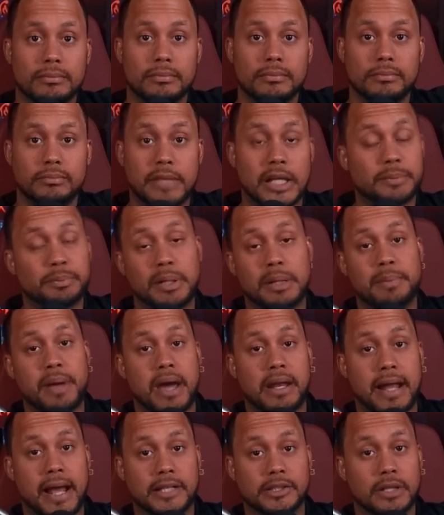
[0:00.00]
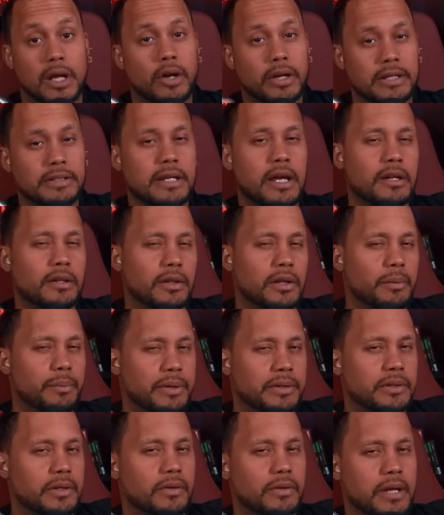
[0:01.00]
That's pretty badass. I'll get into that a little bit
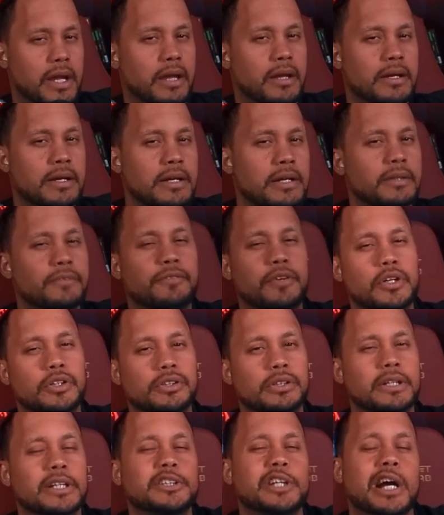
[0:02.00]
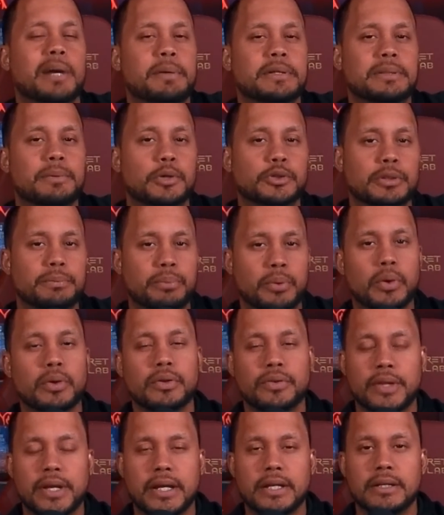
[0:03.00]
though, okay? First, let's talk about the most important
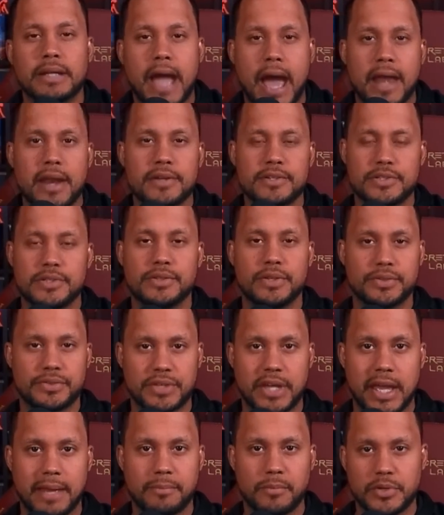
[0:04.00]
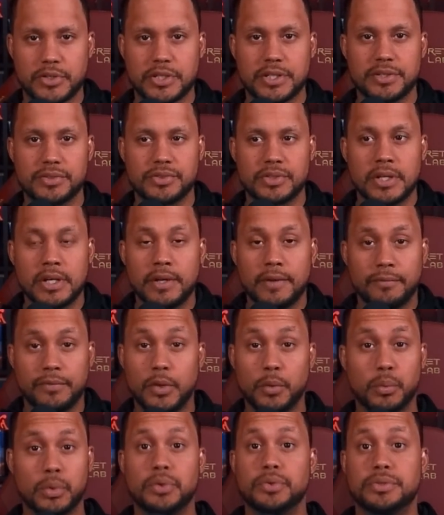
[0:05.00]
thing added to this game, which is the
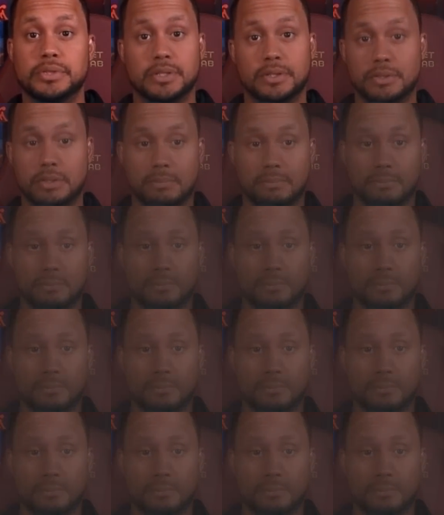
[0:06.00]
rune system.